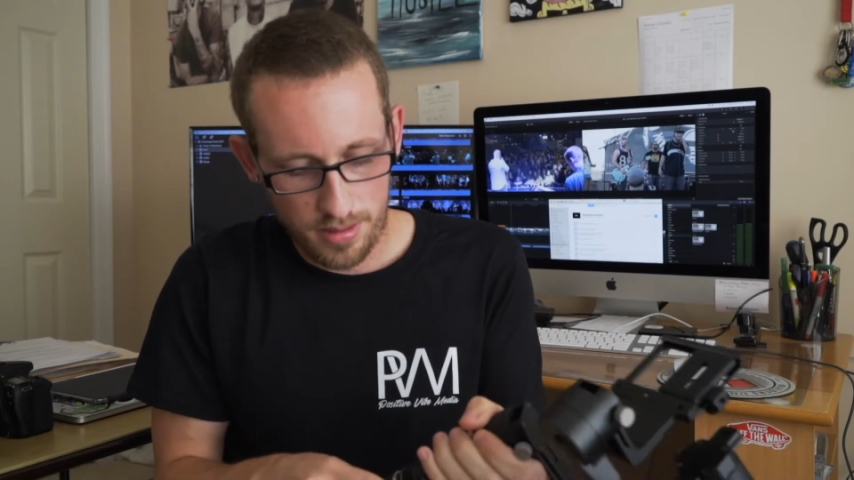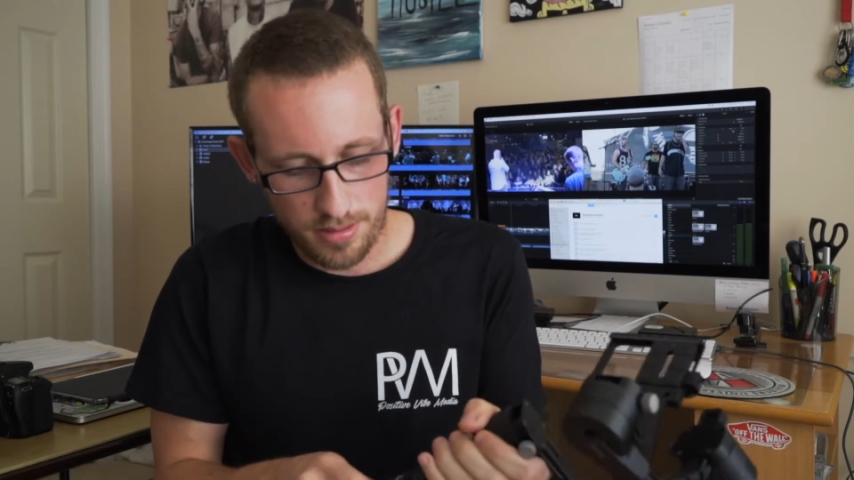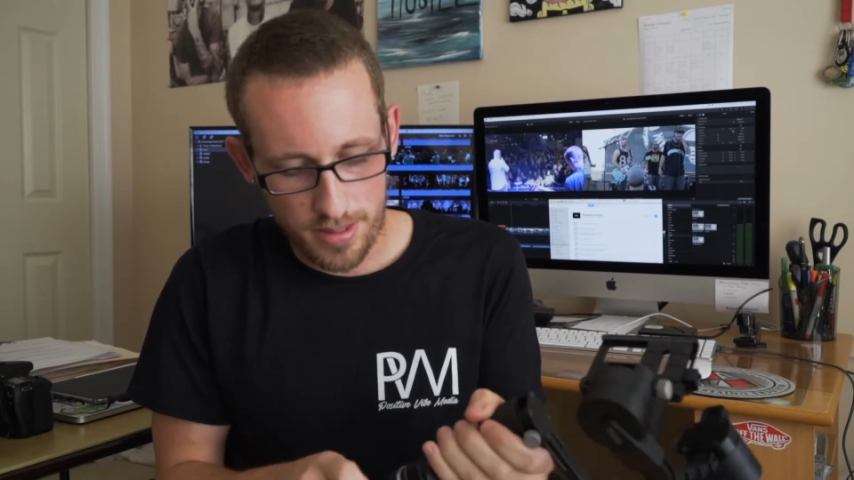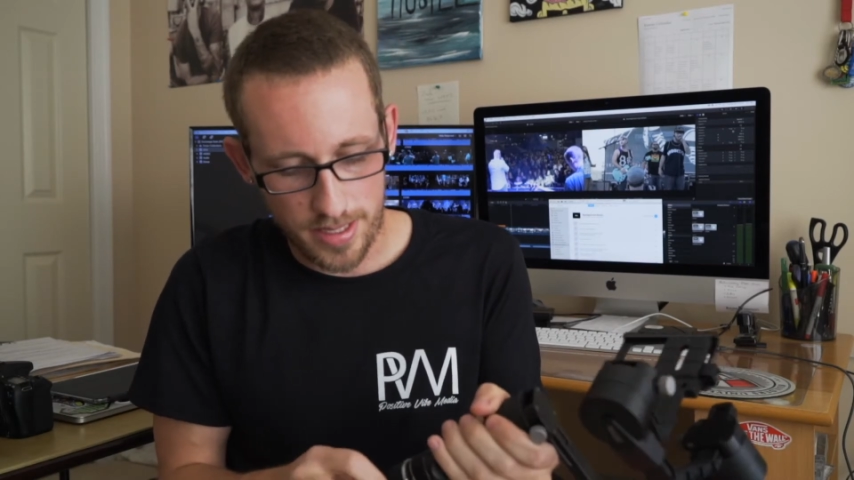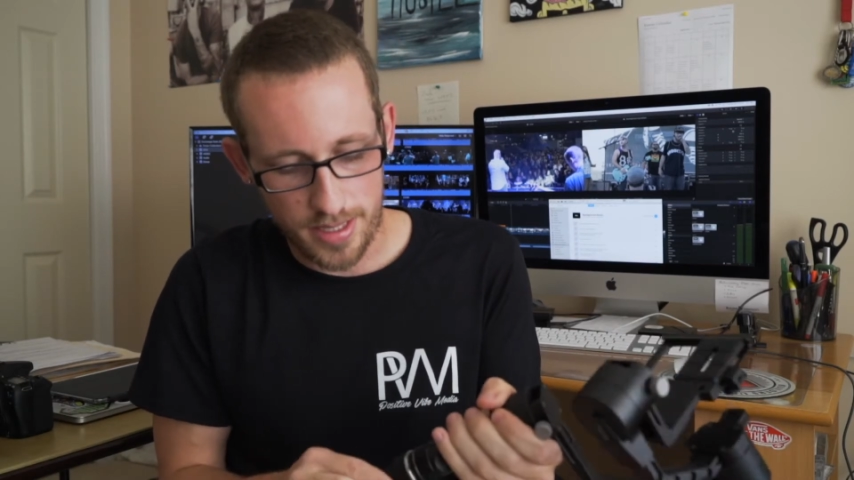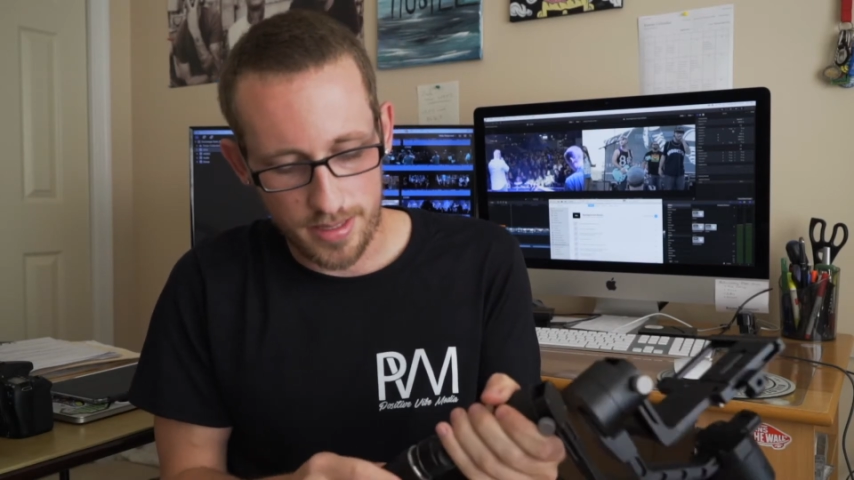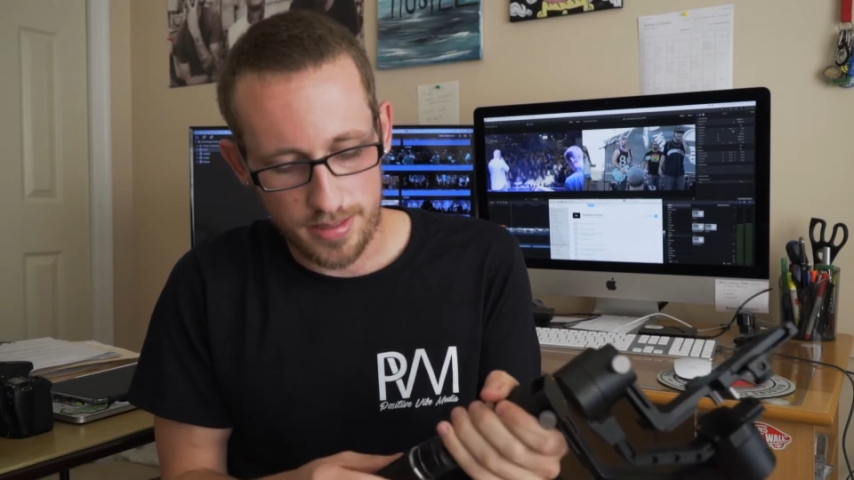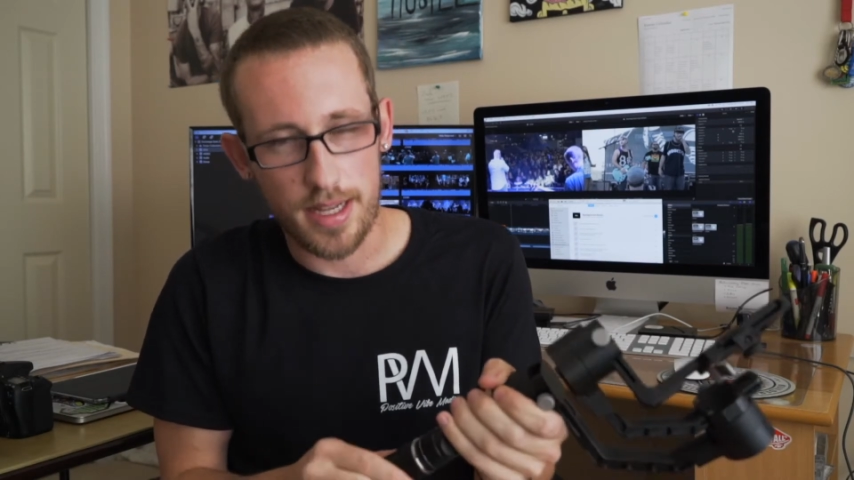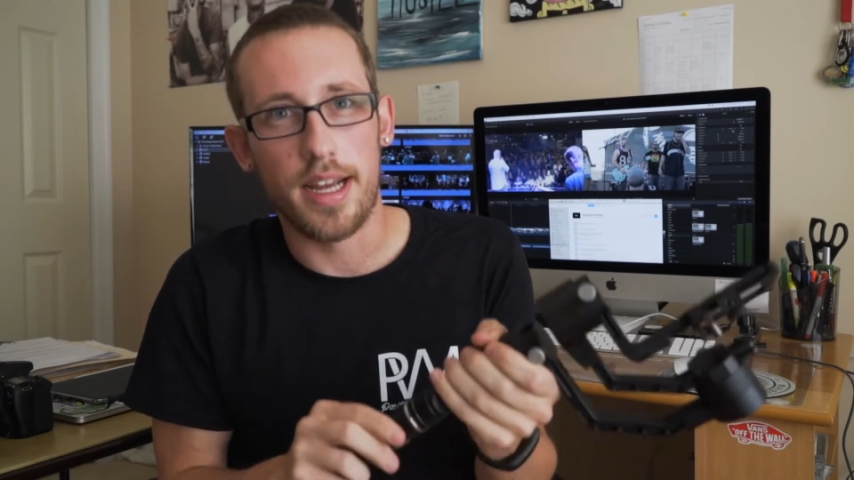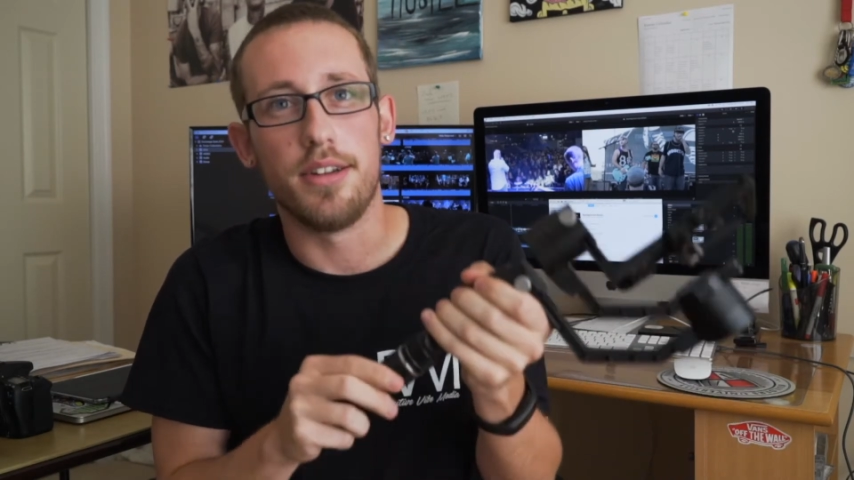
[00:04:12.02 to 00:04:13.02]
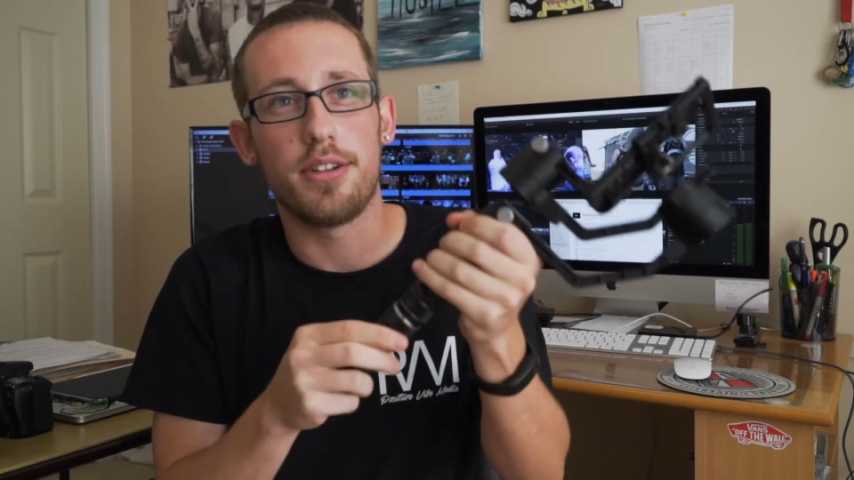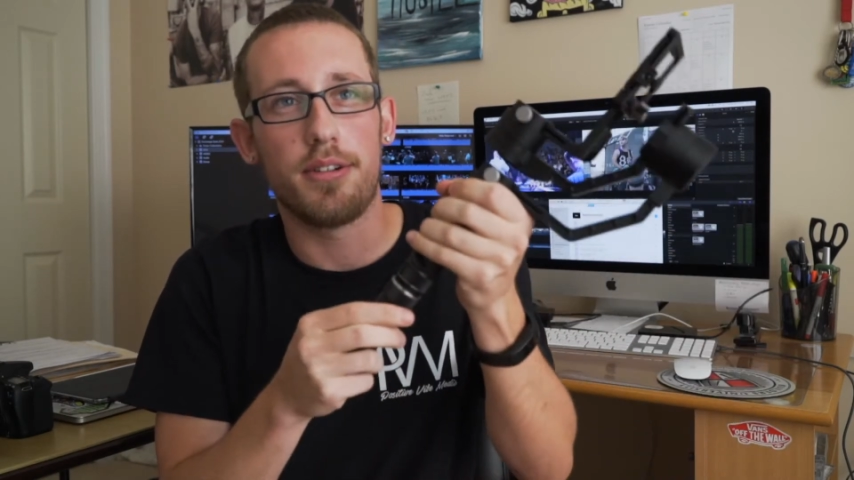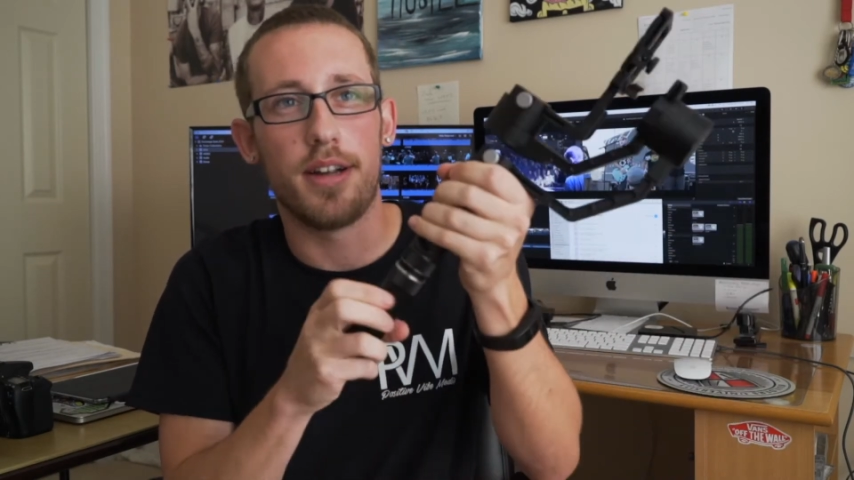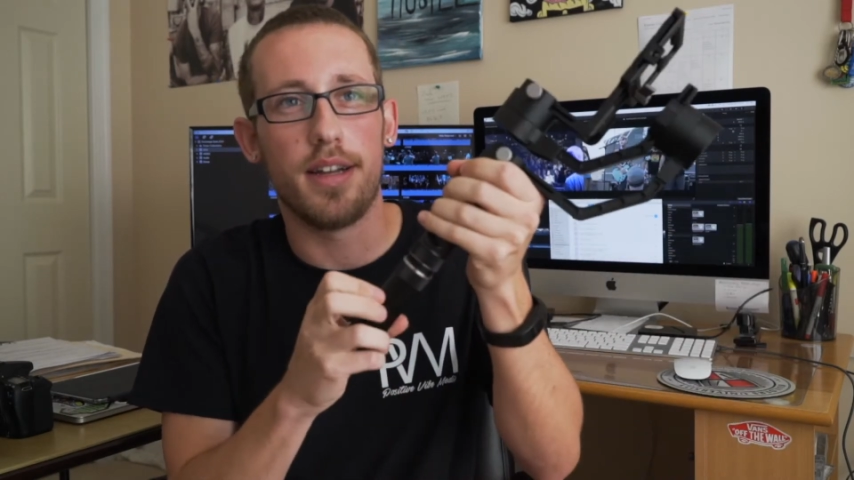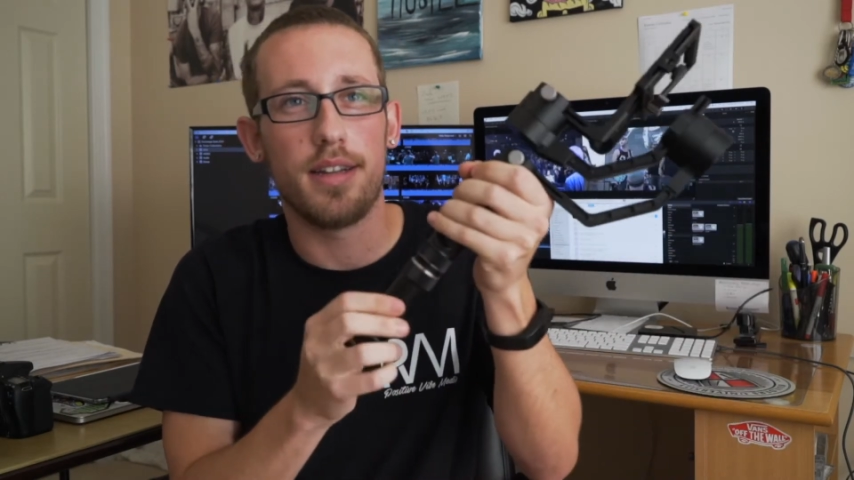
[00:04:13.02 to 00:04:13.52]
So I got the Zhyuin
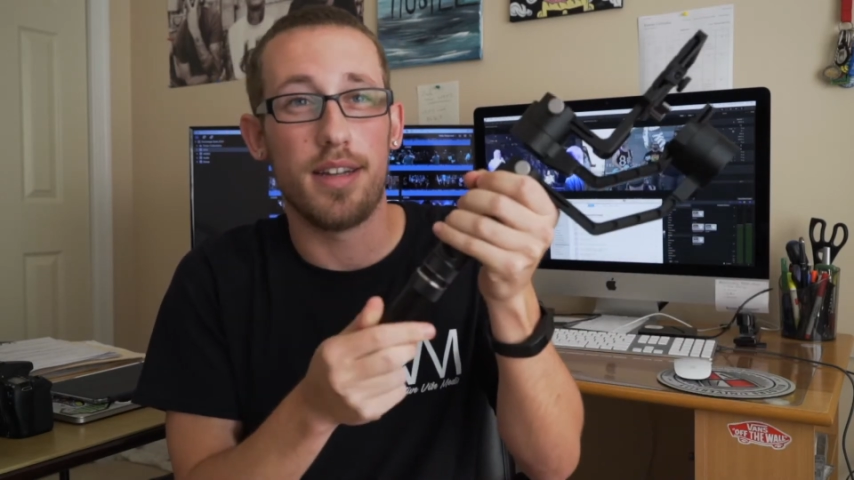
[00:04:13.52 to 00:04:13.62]
Crane,